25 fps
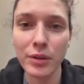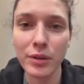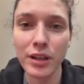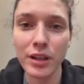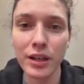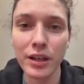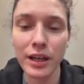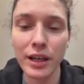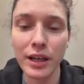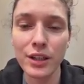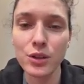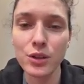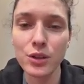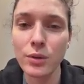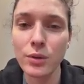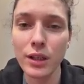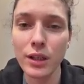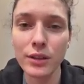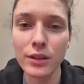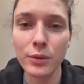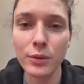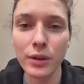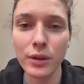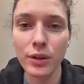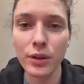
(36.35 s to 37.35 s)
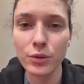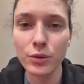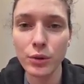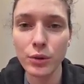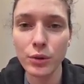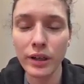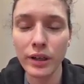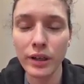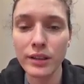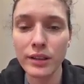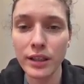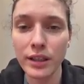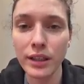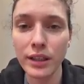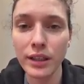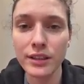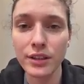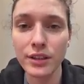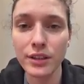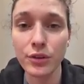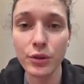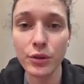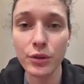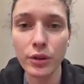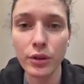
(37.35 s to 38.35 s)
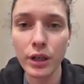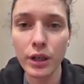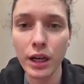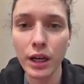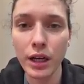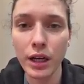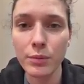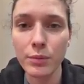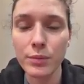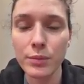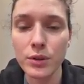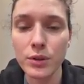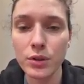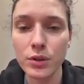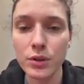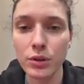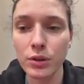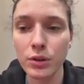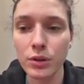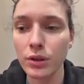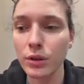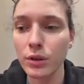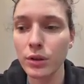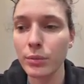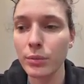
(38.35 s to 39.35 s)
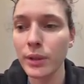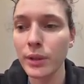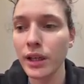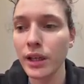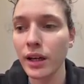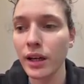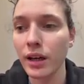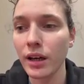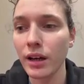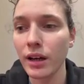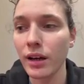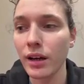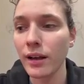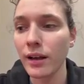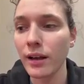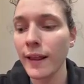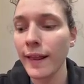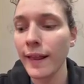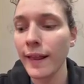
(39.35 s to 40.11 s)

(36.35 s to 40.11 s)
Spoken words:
but as well they want to do great things in Eurocup. So be a